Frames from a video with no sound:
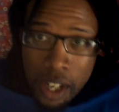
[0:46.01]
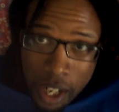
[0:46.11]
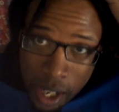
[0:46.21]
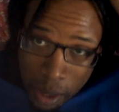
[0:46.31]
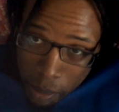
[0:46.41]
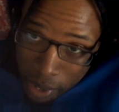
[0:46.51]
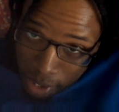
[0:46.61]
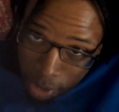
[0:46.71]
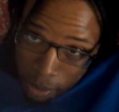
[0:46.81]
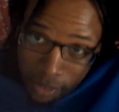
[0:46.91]
Been a
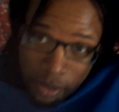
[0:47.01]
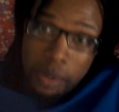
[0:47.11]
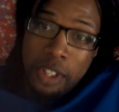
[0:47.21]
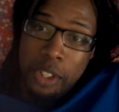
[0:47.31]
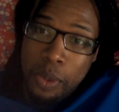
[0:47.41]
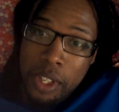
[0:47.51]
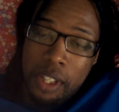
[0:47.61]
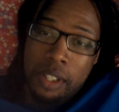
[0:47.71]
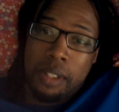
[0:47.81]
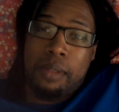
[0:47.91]
little bit of a busy
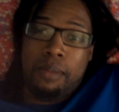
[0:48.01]
week.